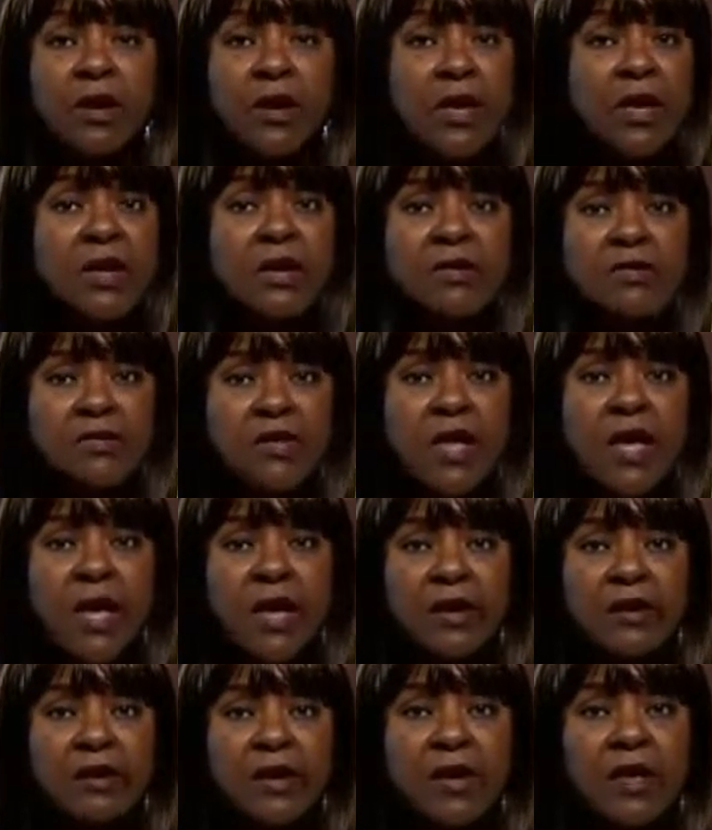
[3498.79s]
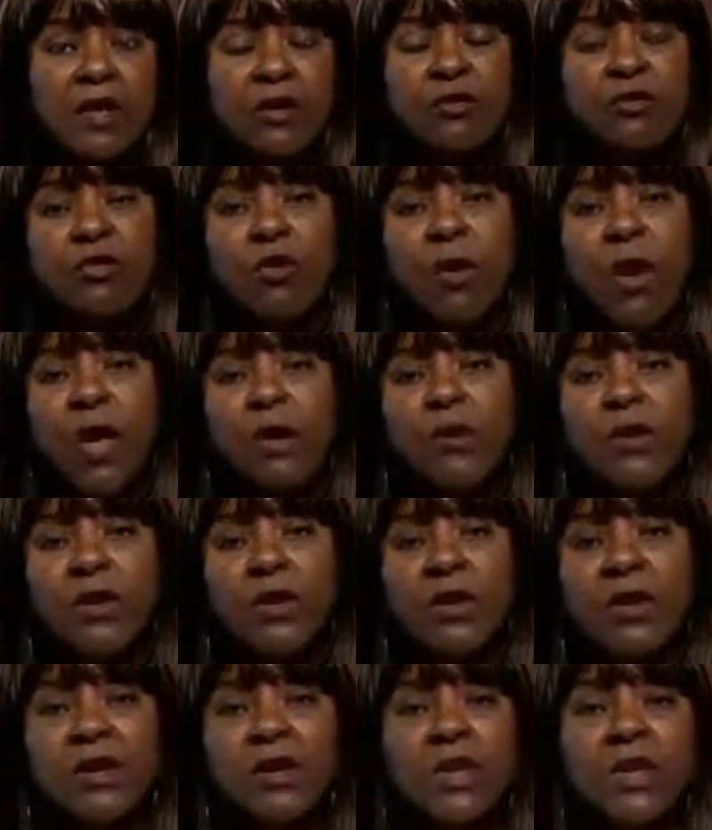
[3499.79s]
It is not. So I want
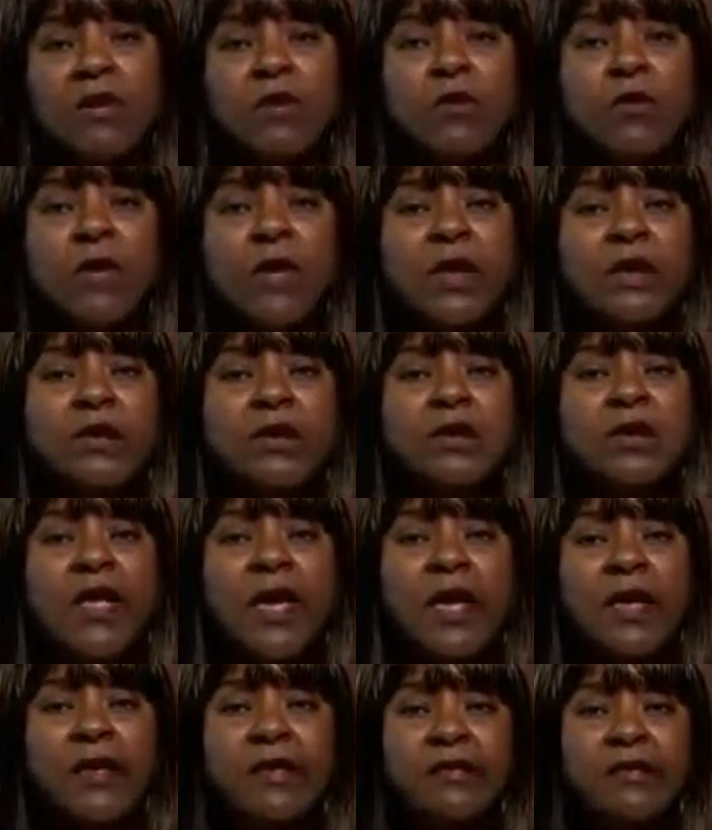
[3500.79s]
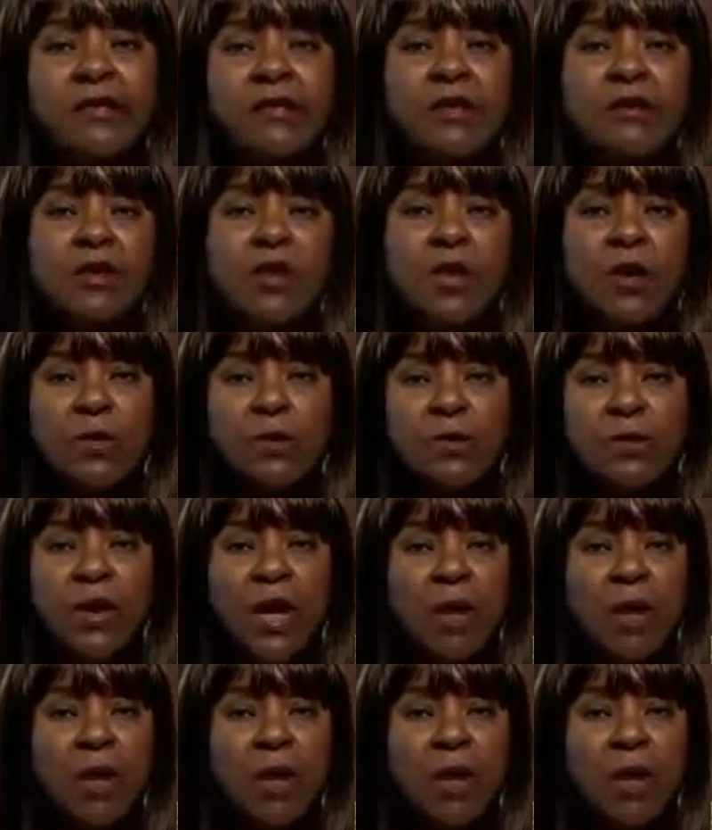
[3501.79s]
to leave you on today's note,